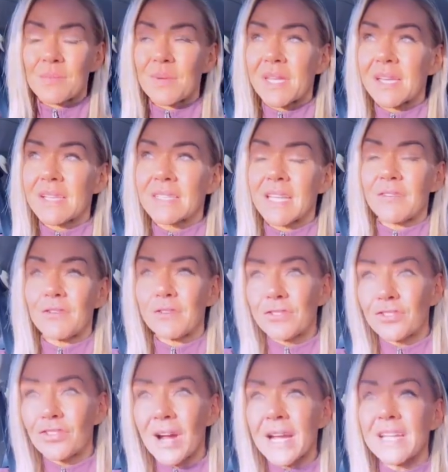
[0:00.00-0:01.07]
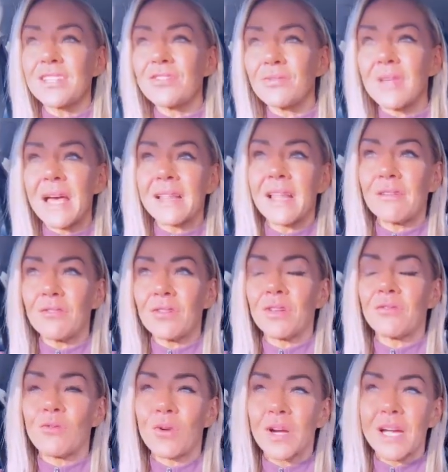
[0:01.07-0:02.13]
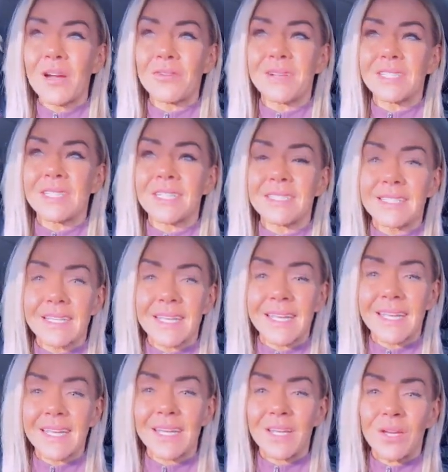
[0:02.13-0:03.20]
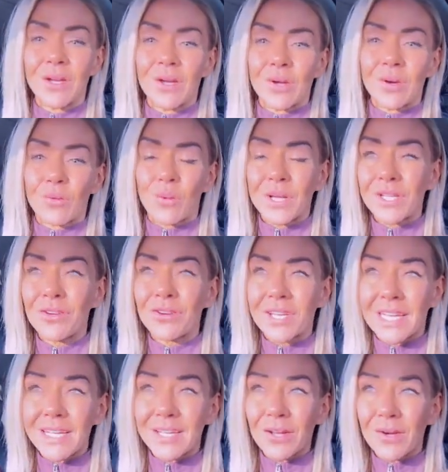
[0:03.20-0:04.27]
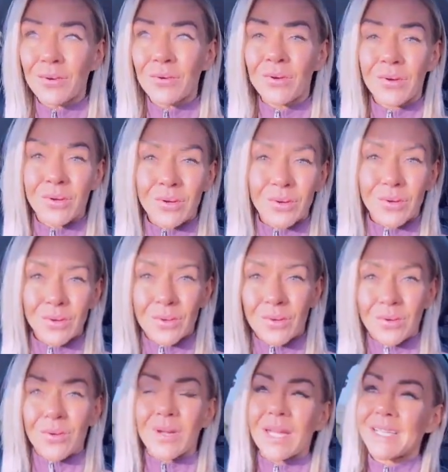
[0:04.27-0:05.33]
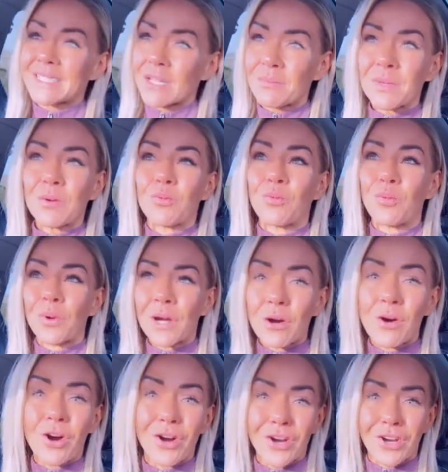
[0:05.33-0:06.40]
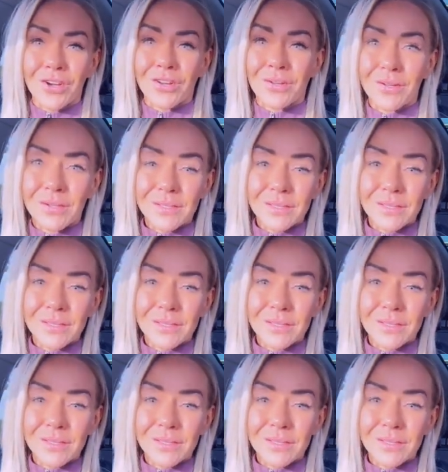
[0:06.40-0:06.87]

Because if you try to do that level of workout intensity when you're keto, it's going to be real hard.